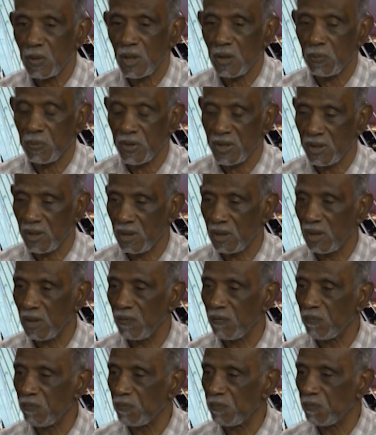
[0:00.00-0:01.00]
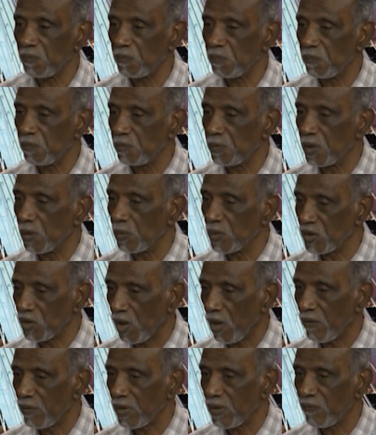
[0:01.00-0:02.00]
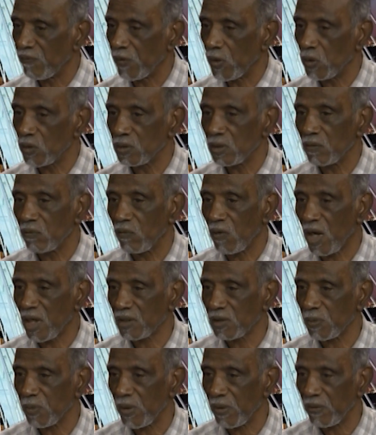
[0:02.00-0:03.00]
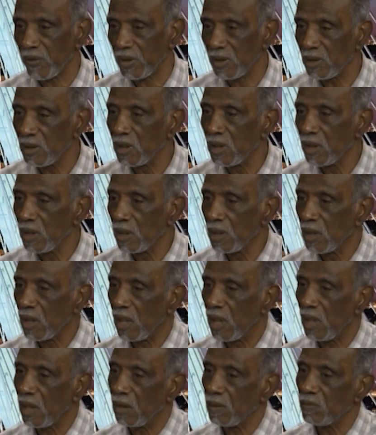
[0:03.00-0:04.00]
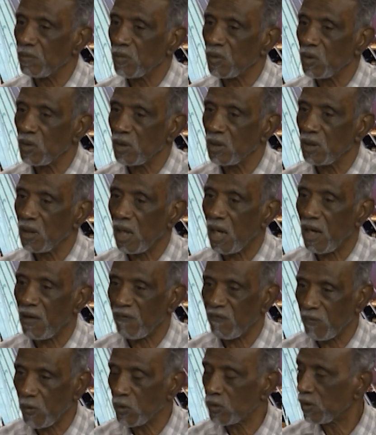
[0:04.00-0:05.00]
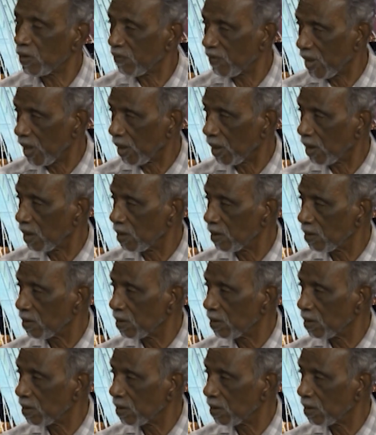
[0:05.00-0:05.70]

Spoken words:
Particularly the majority of folks in Roxbury are folks of color.